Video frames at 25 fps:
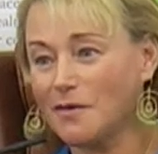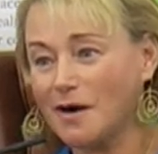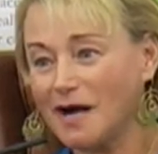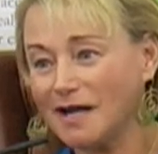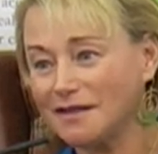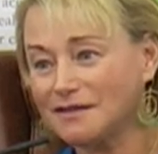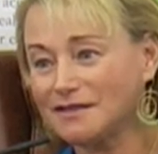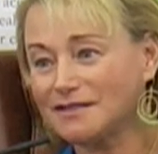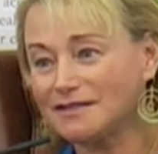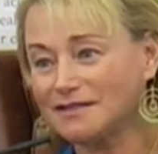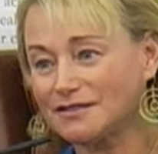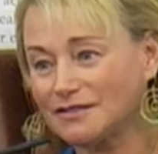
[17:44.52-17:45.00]

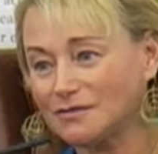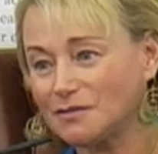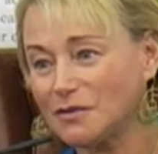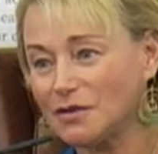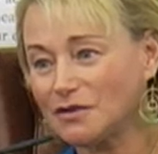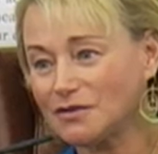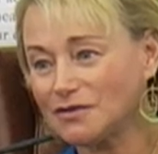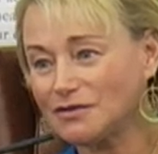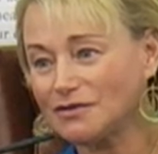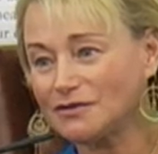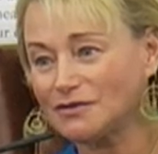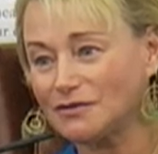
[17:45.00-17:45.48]
this is
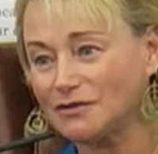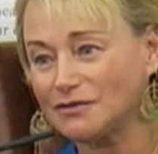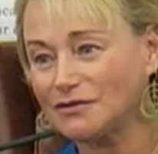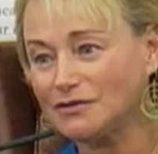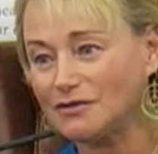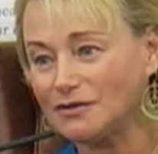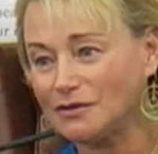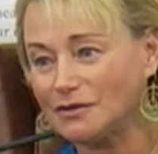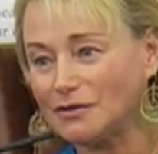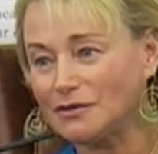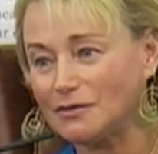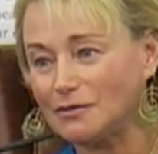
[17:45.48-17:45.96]
personal
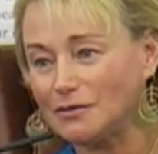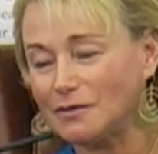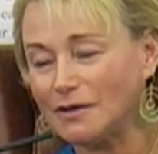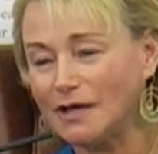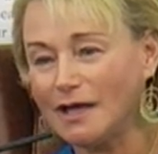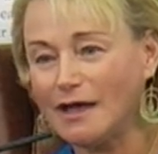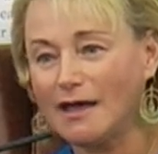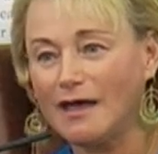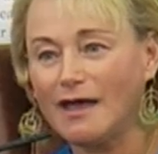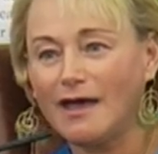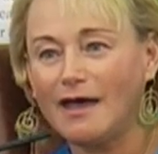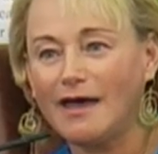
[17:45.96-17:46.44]
to you.
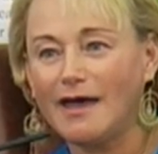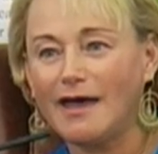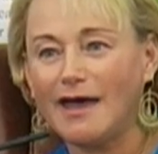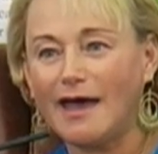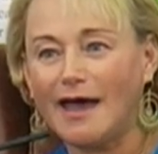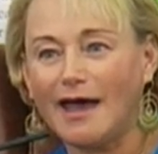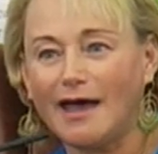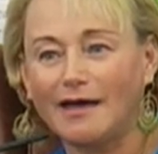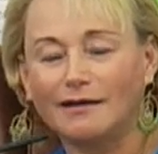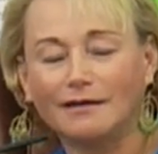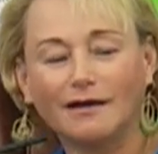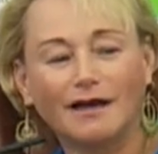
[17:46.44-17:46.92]

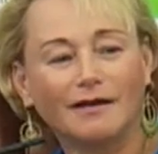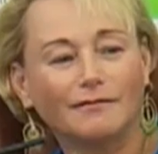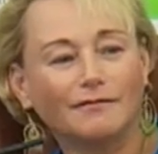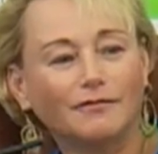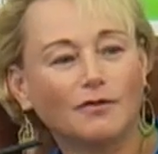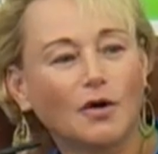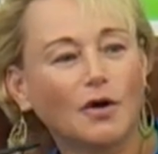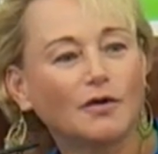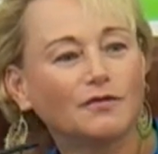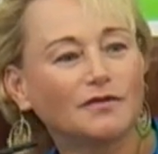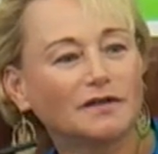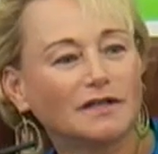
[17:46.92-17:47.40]
And I've
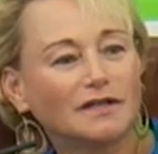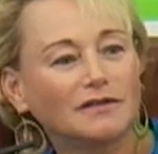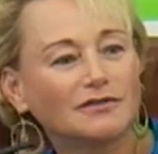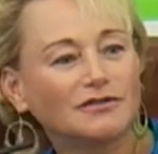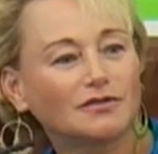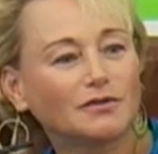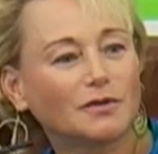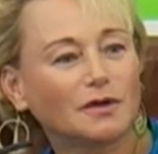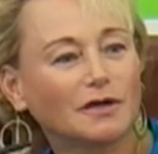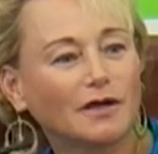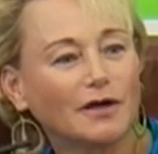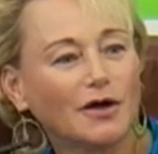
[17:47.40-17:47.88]
woven
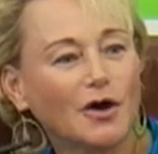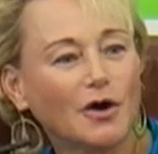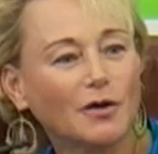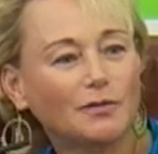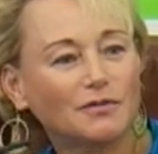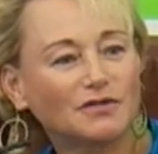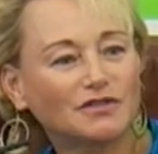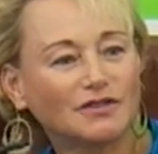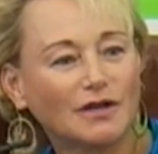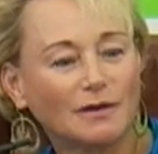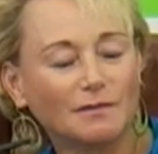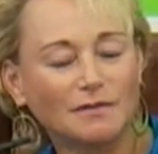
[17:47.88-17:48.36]
into it, I hope,
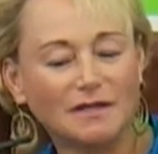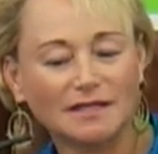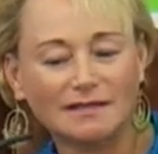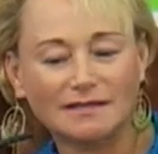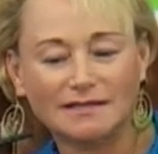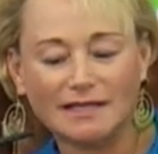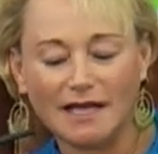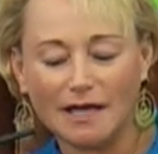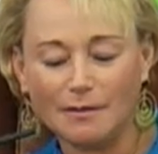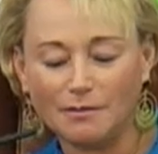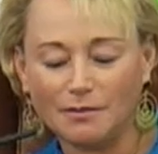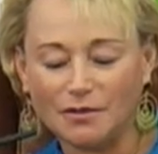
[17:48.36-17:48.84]
some
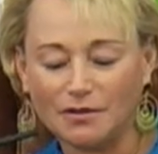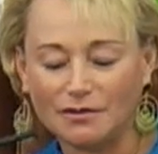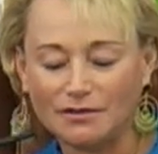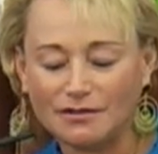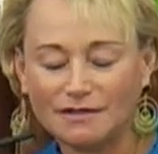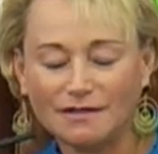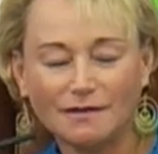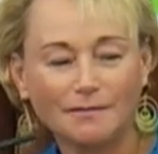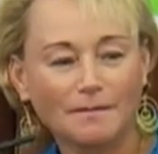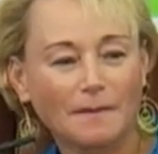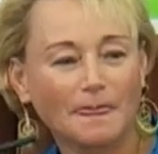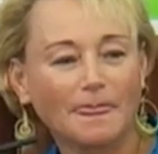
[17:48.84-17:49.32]

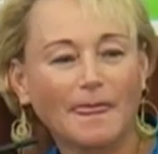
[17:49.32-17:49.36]
examples.